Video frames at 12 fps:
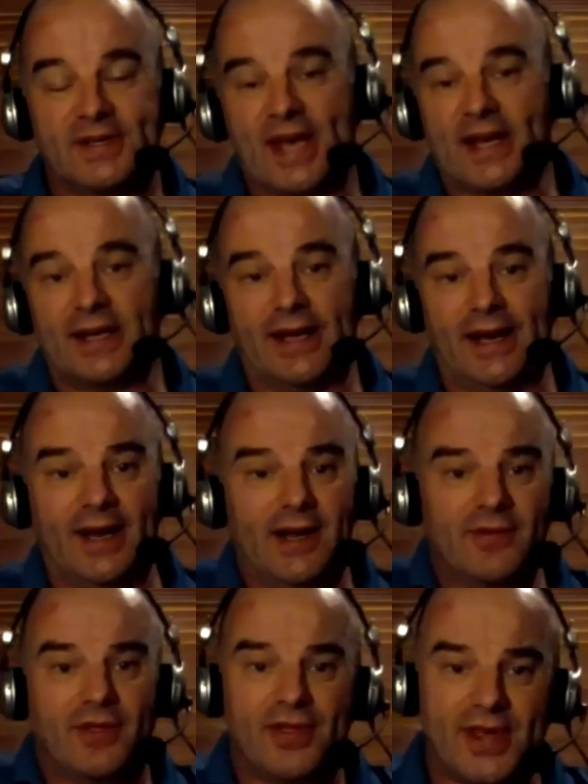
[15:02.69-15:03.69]
Secondly, I
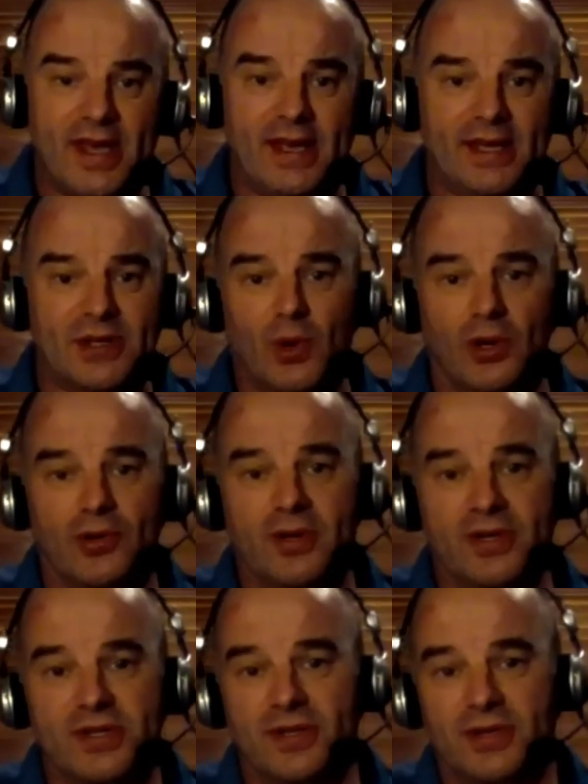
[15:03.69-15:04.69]
don't think it's what
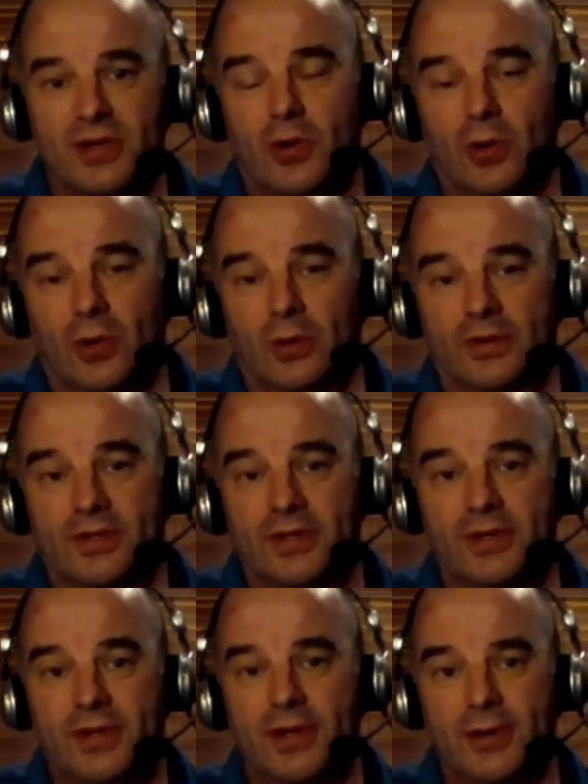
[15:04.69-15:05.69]
Christians are called
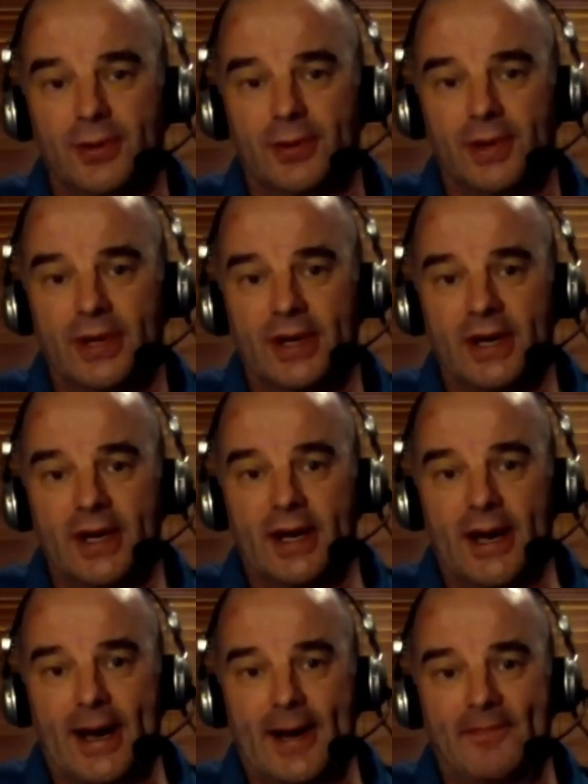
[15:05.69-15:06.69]
to do.
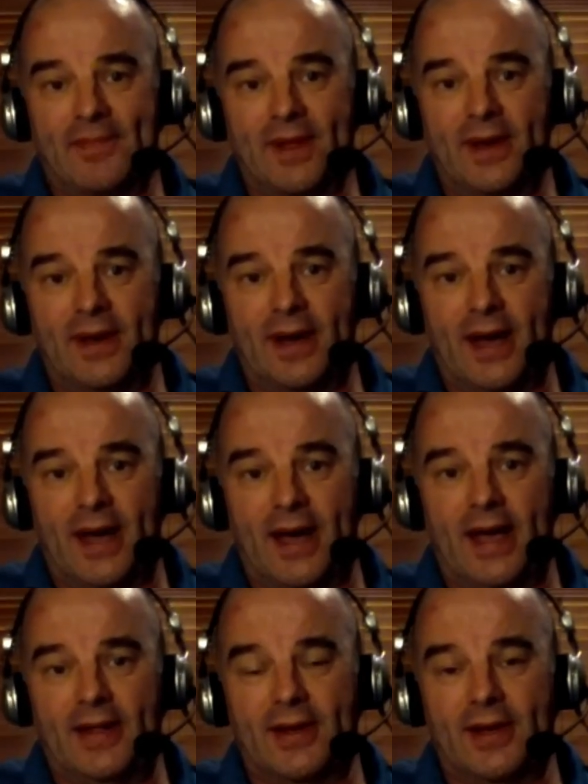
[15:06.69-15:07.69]

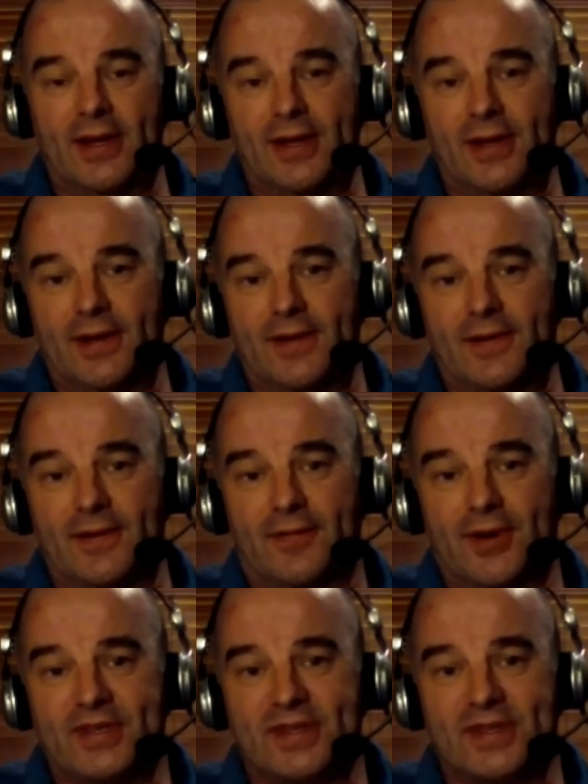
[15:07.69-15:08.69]
In
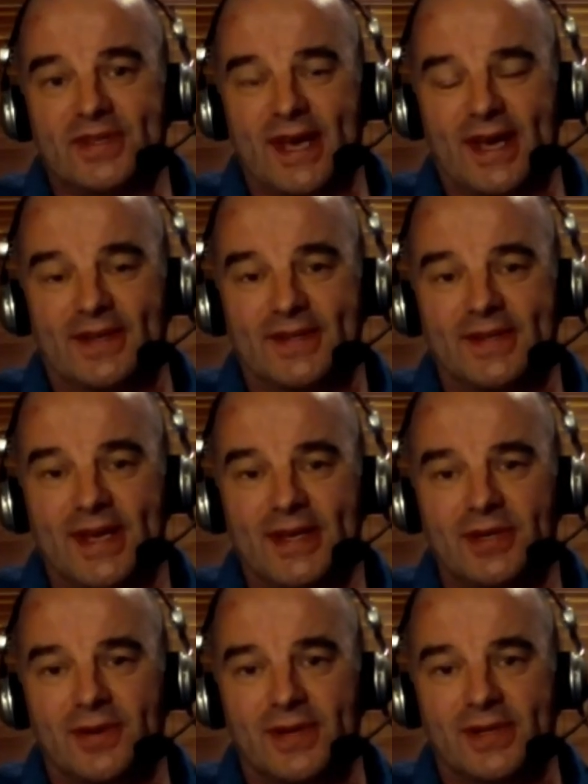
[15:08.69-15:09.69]
the first and second
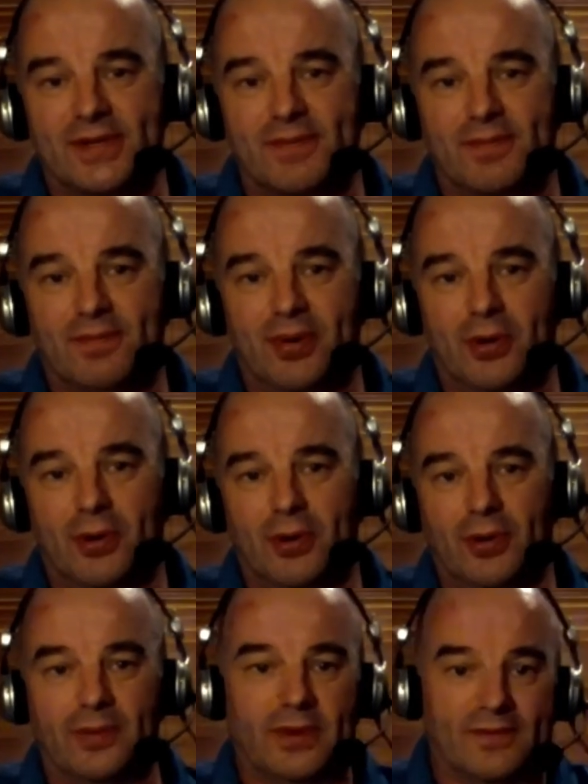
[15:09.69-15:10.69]
centuries,
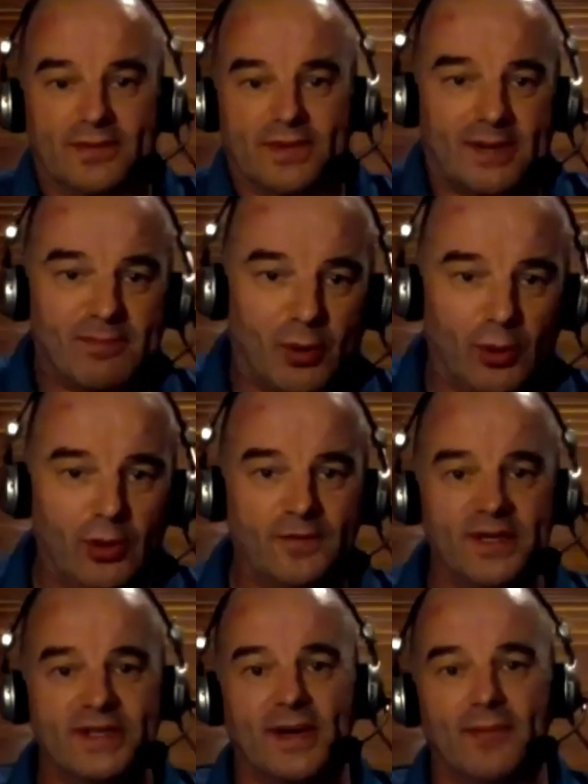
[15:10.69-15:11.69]
Paul,
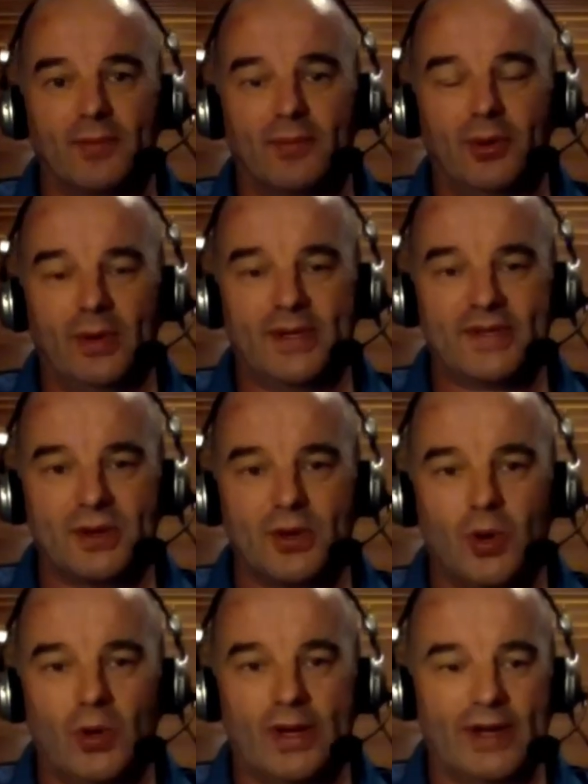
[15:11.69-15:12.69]
for example, Paul
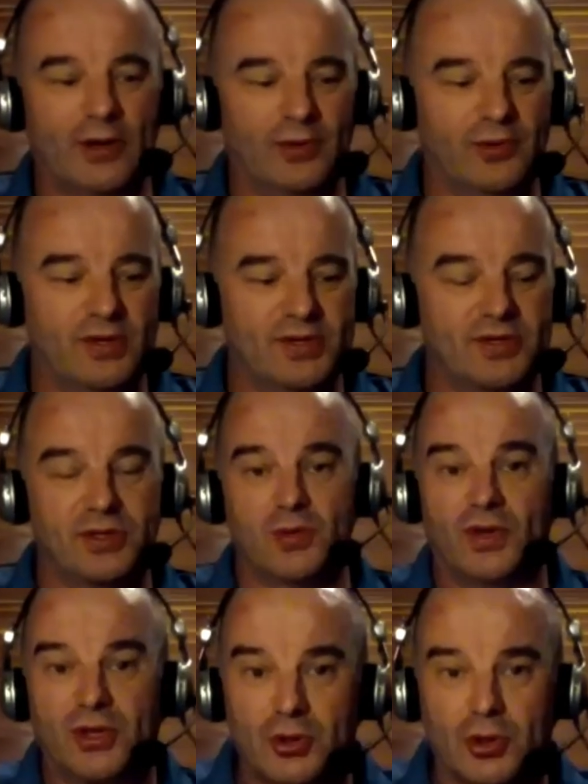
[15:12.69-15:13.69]
isn't calling on
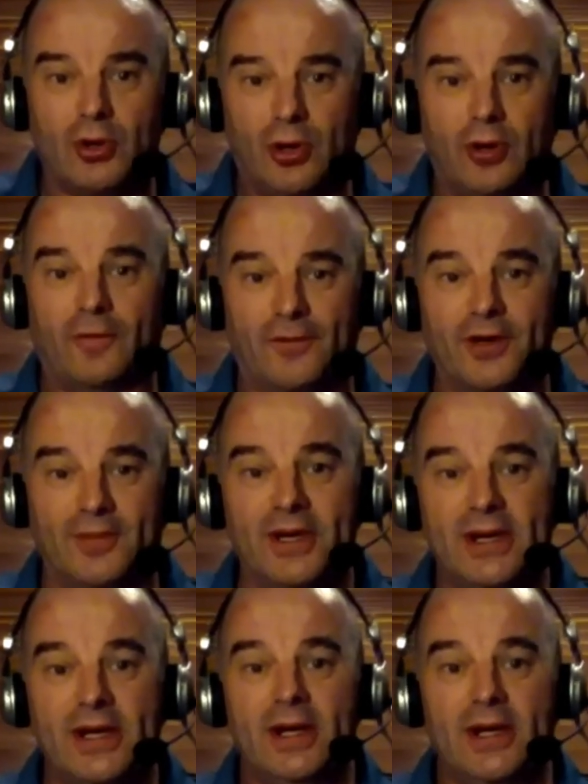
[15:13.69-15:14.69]
Christians to withdraw
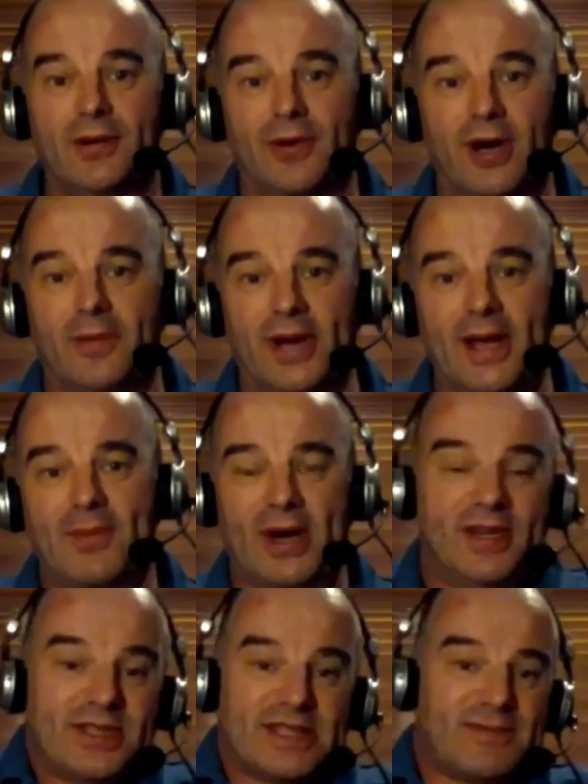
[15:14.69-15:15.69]
from the Roman
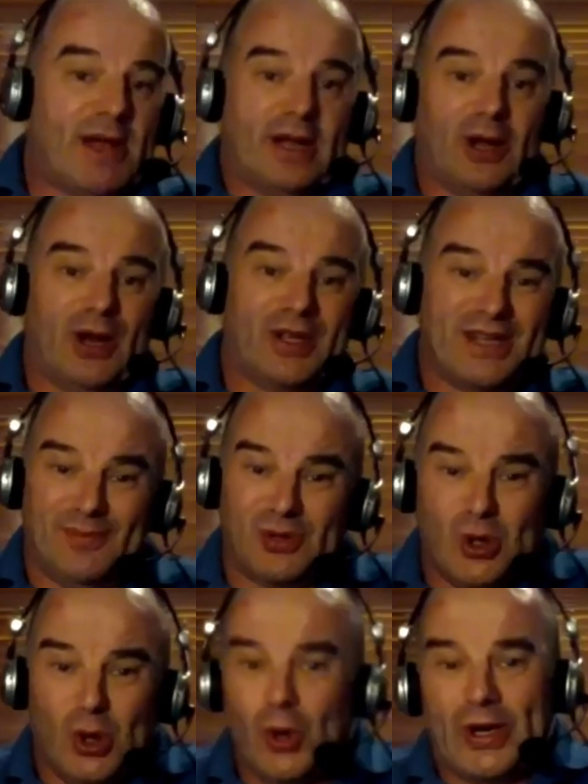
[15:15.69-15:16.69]
Empire. He doesn't spend a lot of
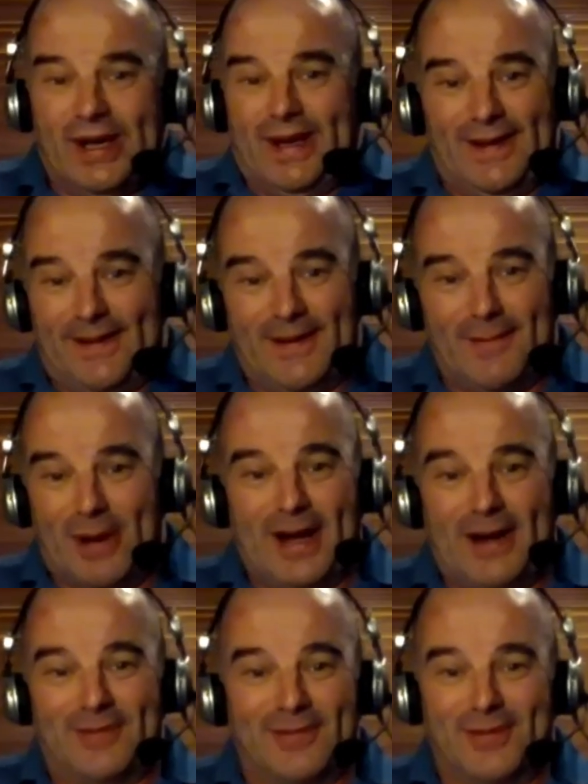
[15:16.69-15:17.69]
time talking
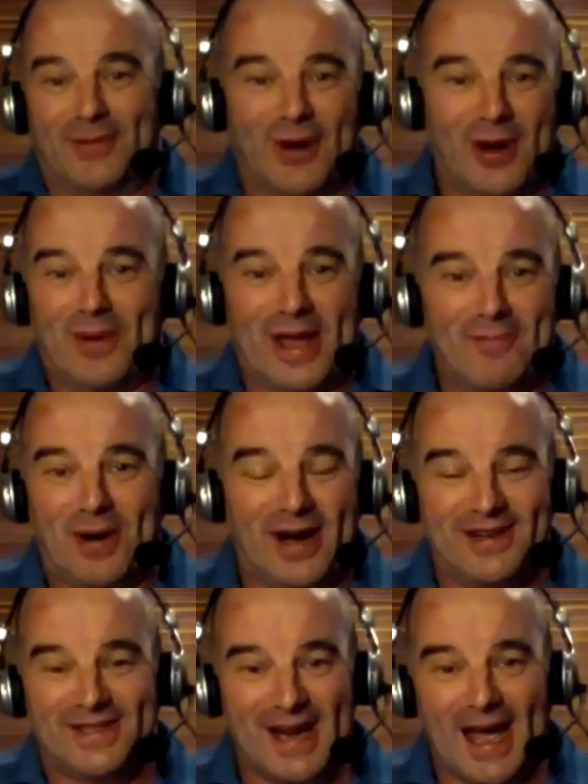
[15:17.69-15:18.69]
about the Roman
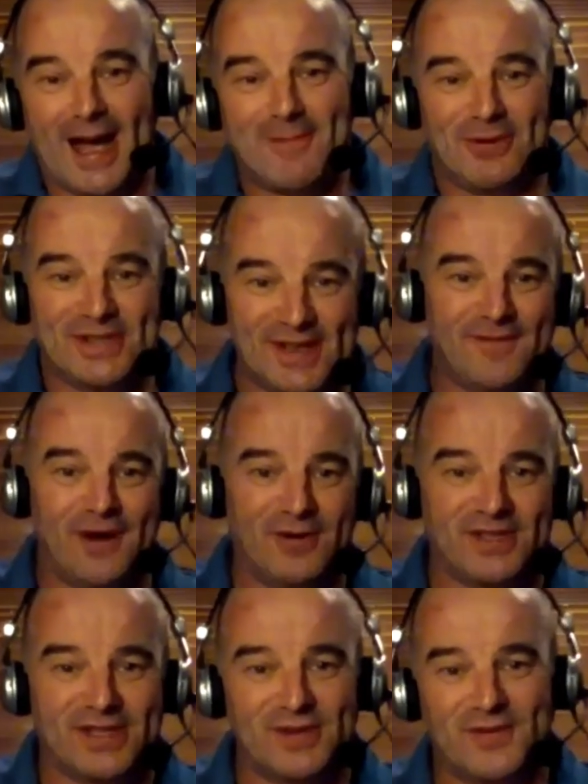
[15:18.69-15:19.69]
Empire as it happens. He
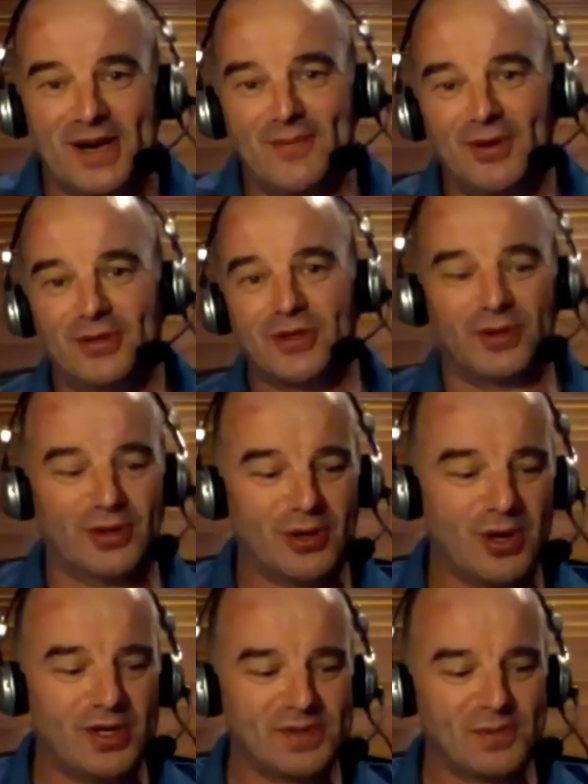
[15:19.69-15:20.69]
focuses very much on
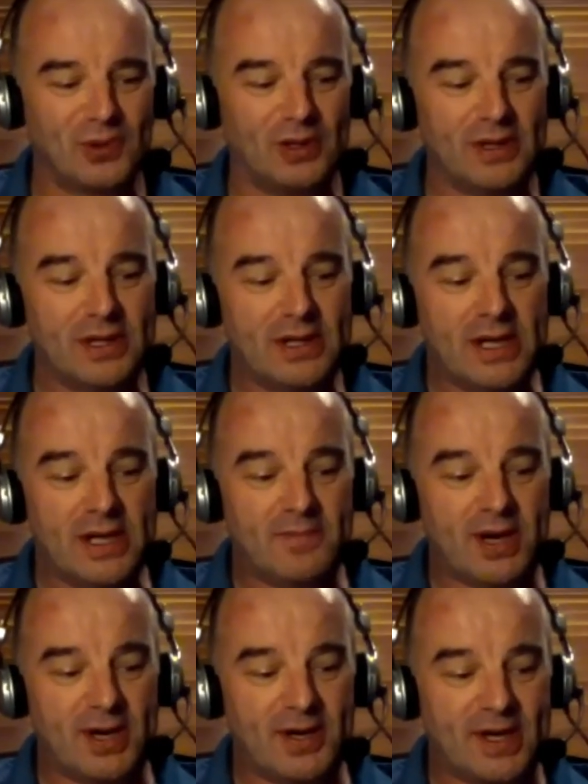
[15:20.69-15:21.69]
the gospel.
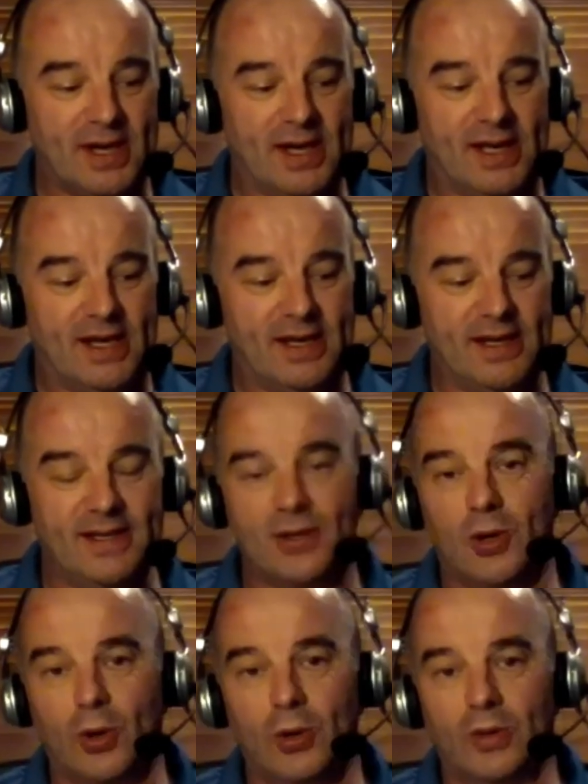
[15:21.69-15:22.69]
But
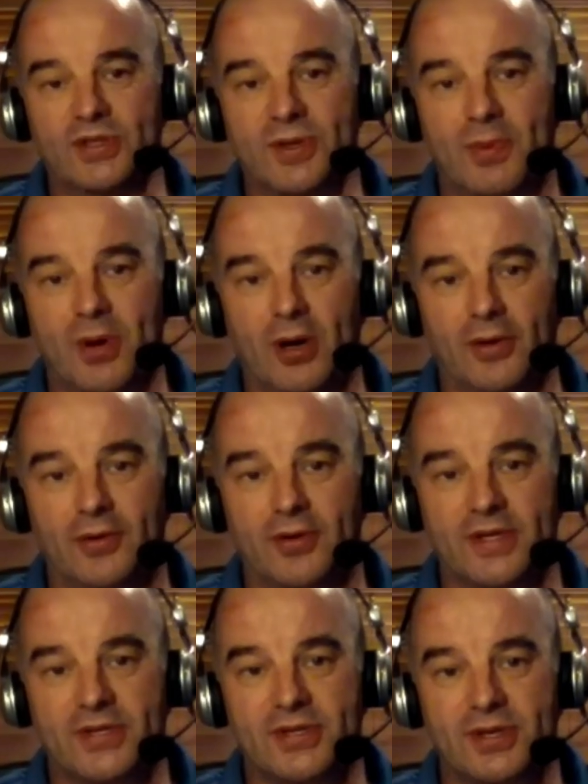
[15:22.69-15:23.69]
he calls
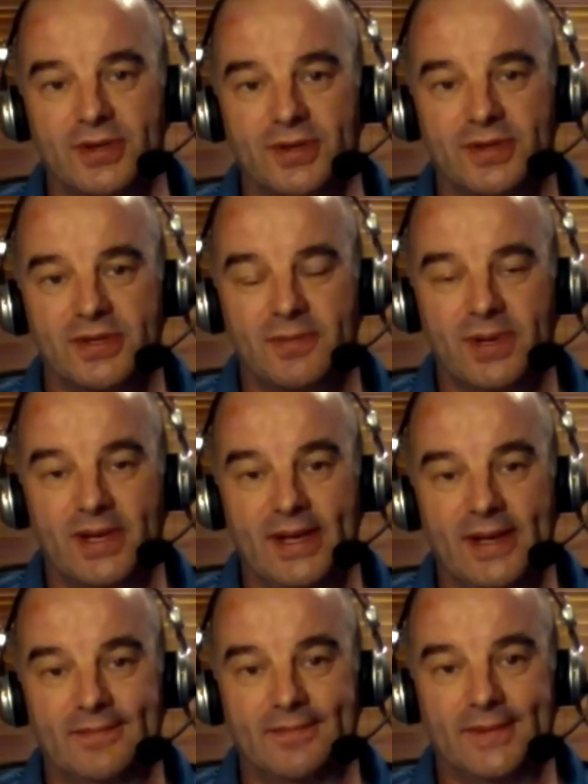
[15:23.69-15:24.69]
upon Christians to
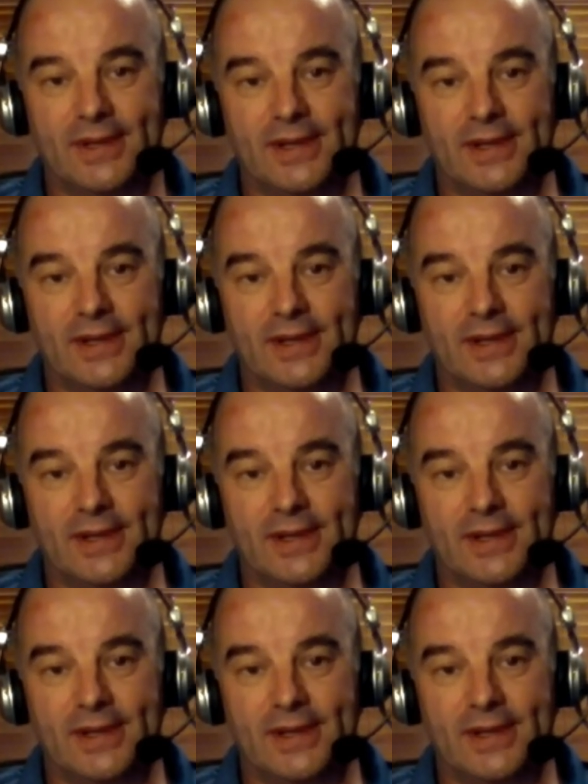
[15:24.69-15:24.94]
be